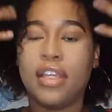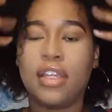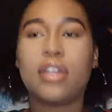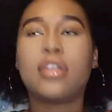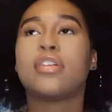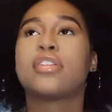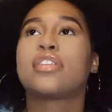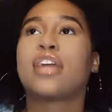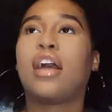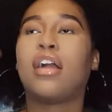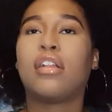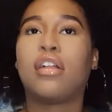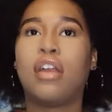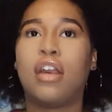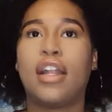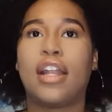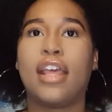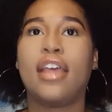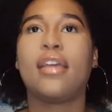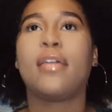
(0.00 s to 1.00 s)
Eco Style
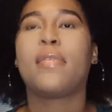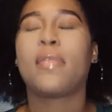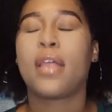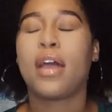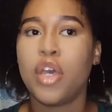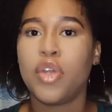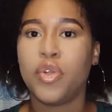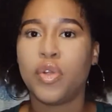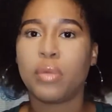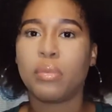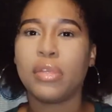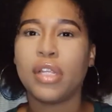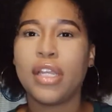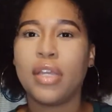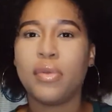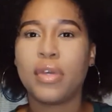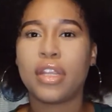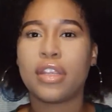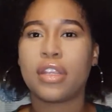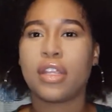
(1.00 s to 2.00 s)
on it. Normally
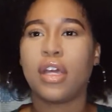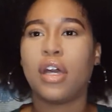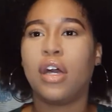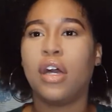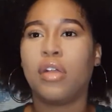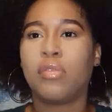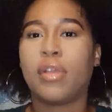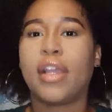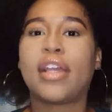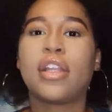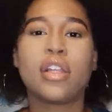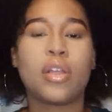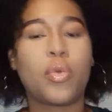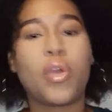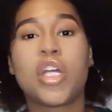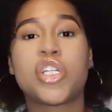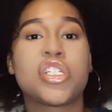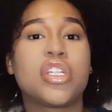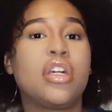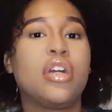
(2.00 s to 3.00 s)
with a regular
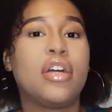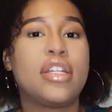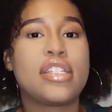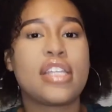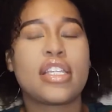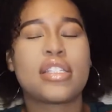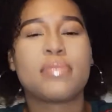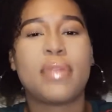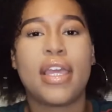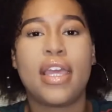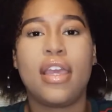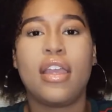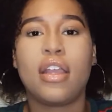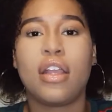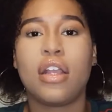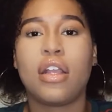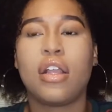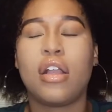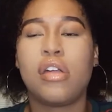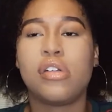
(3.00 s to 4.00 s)
wash and go, it takes my
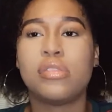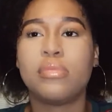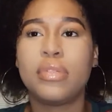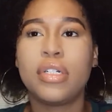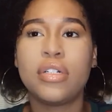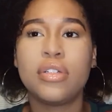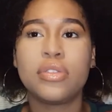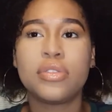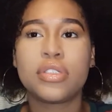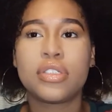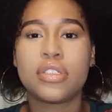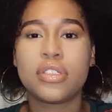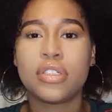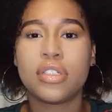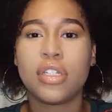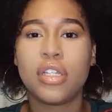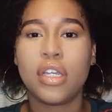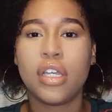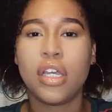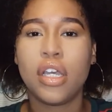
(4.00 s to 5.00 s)
hair almost
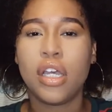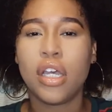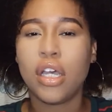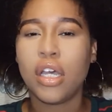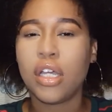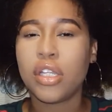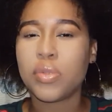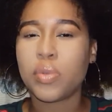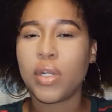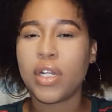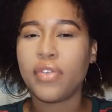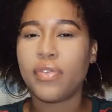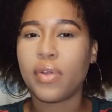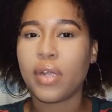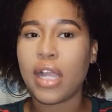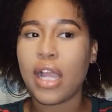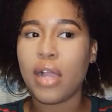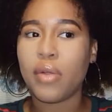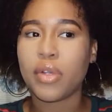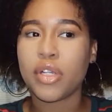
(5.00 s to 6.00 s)

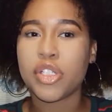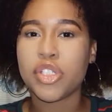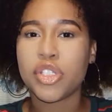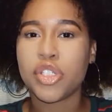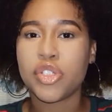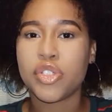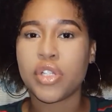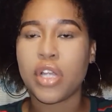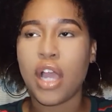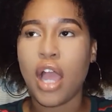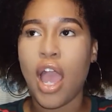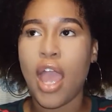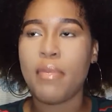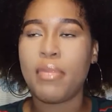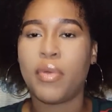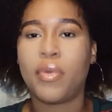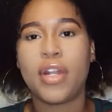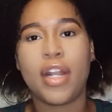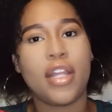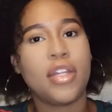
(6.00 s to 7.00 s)
24 hours to dry,
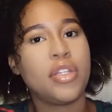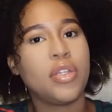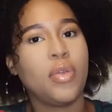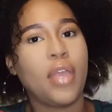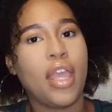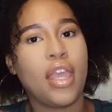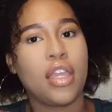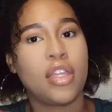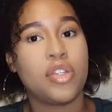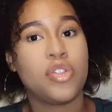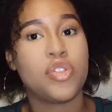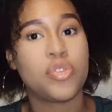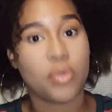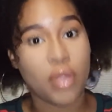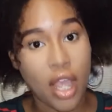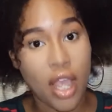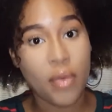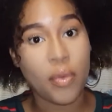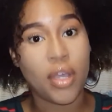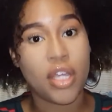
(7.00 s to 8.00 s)
but when I do a
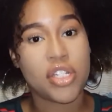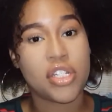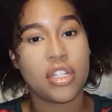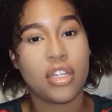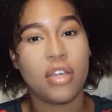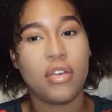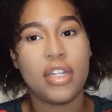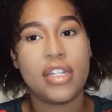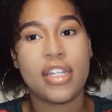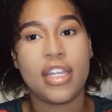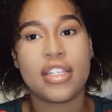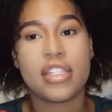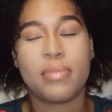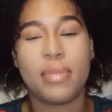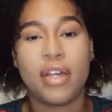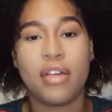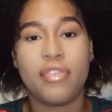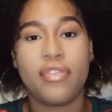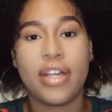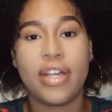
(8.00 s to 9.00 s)
dry wash and go, it takes
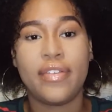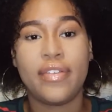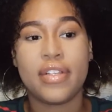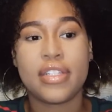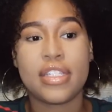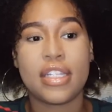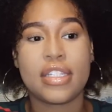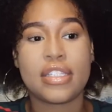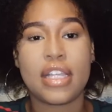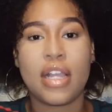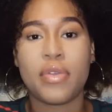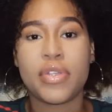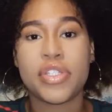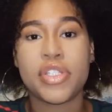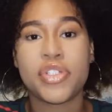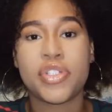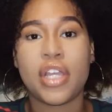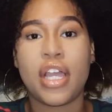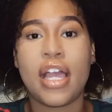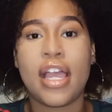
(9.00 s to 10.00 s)
about 5 or 6 hours
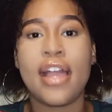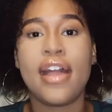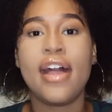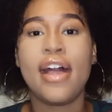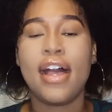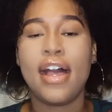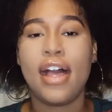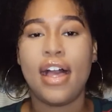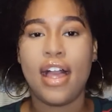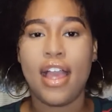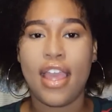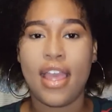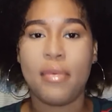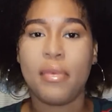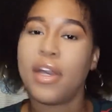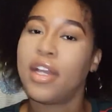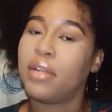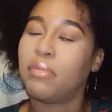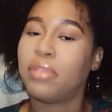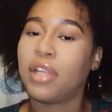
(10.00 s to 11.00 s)
to dry. I
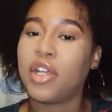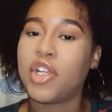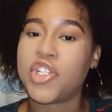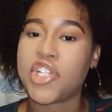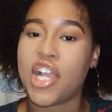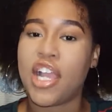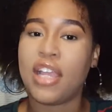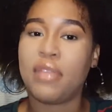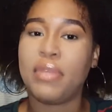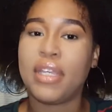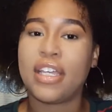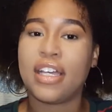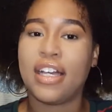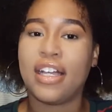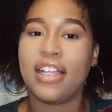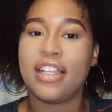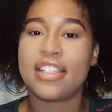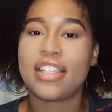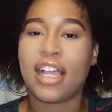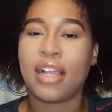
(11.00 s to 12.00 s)
am going to blow dry it
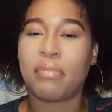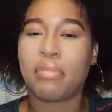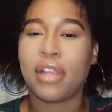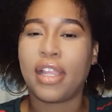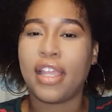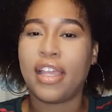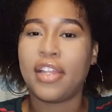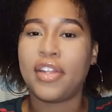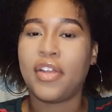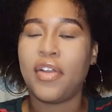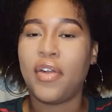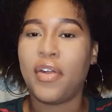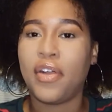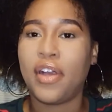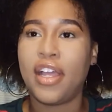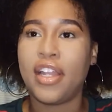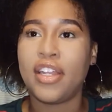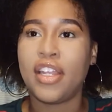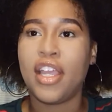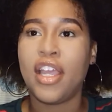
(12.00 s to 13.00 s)
because I plan
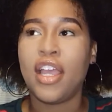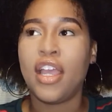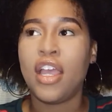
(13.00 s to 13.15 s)
on